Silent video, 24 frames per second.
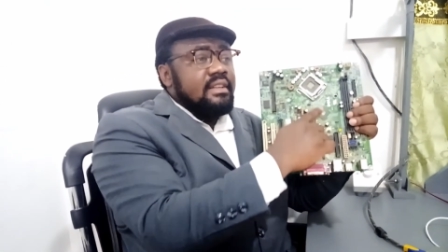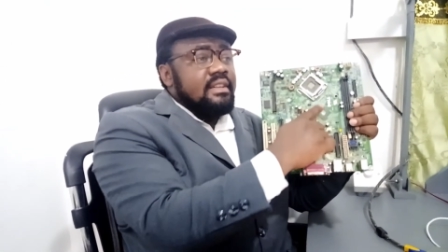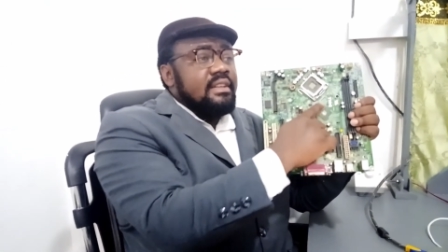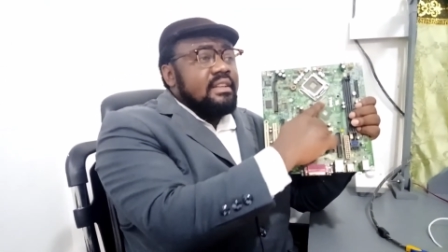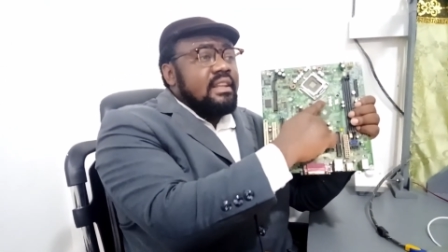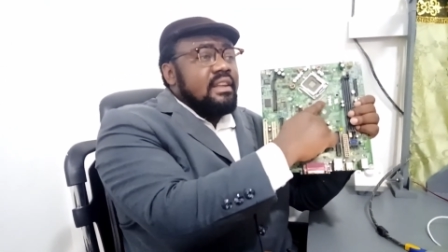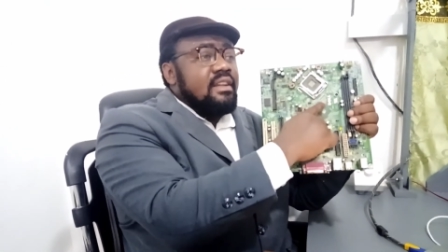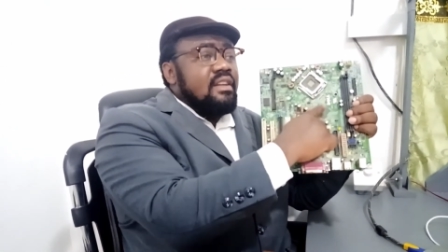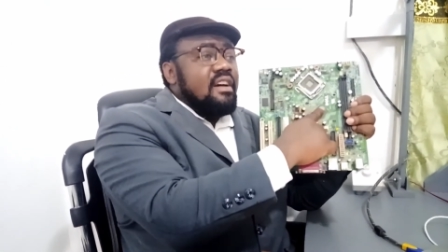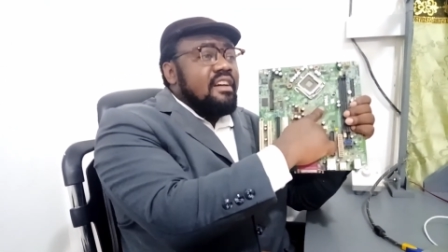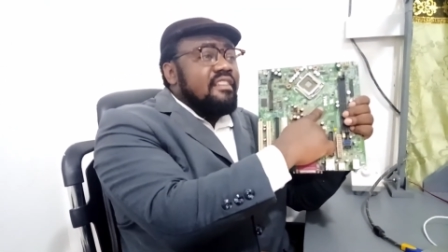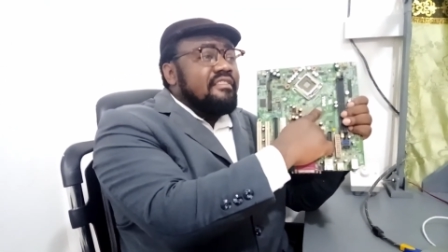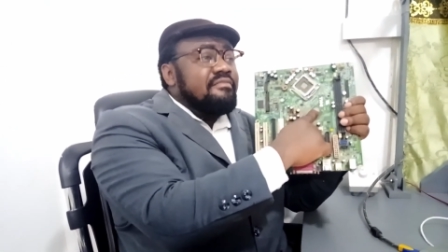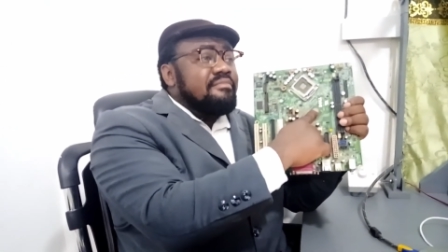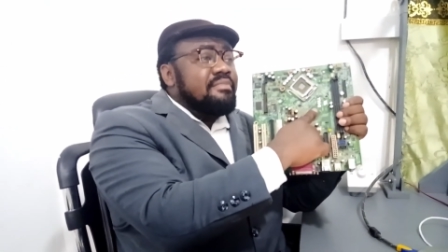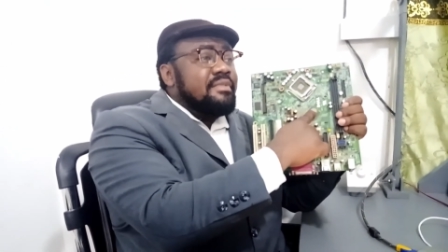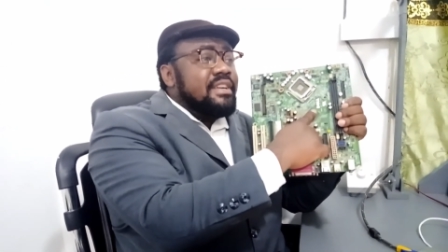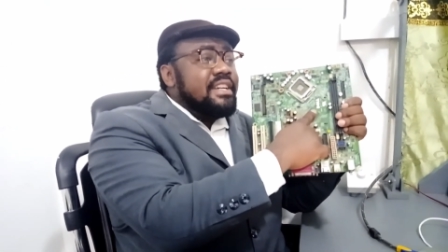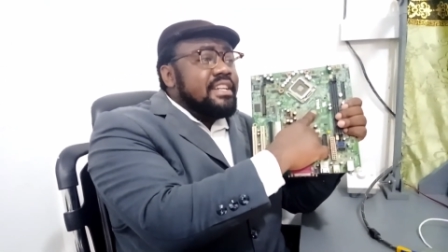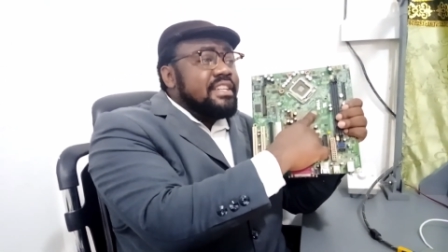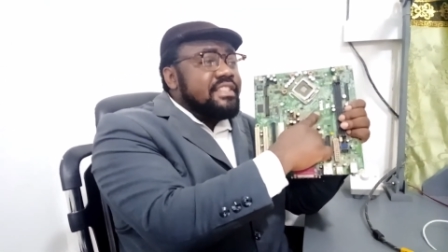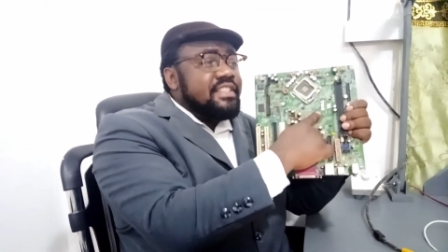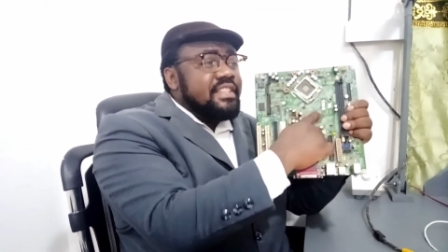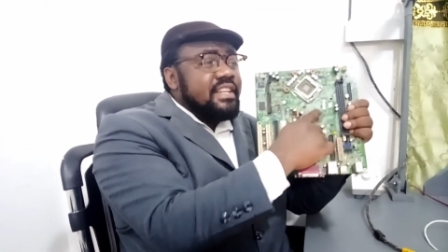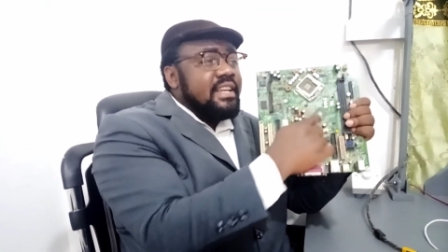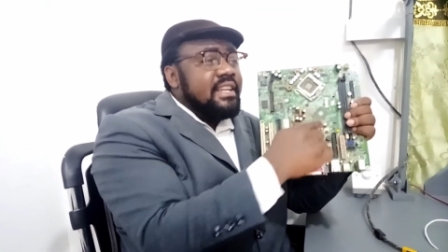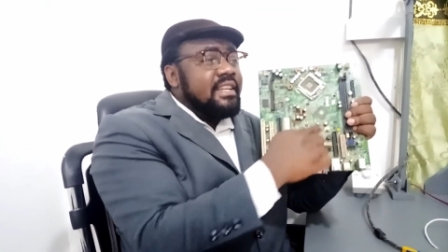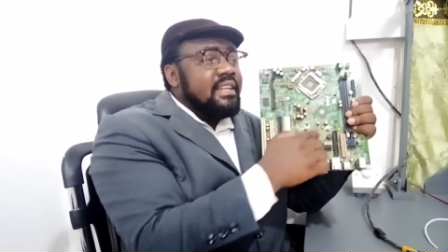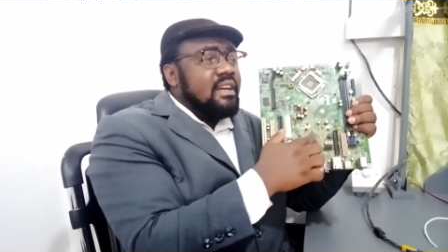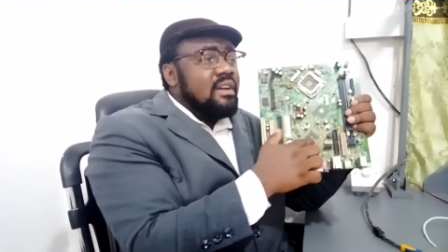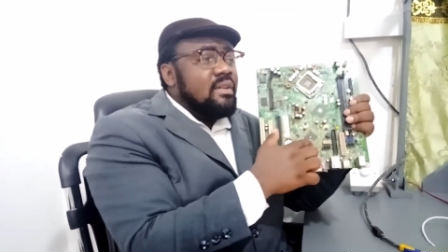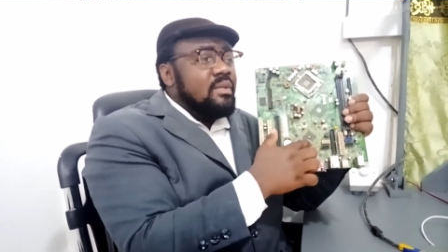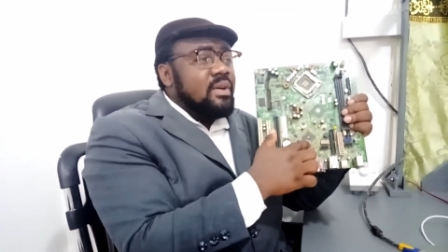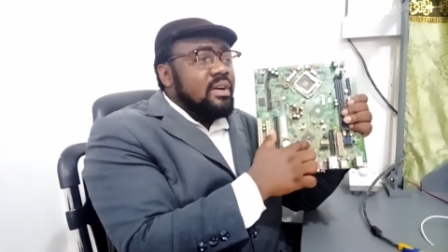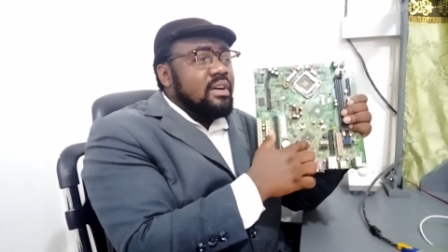The nerve bridge and the